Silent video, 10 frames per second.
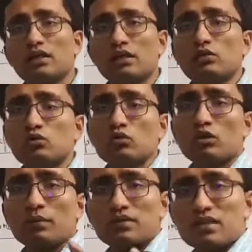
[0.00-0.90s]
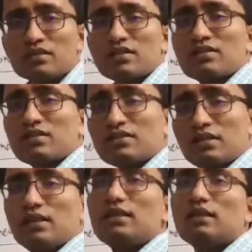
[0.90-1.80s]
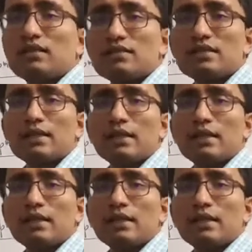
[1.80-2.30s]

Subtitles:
that it should not be just a sustained increase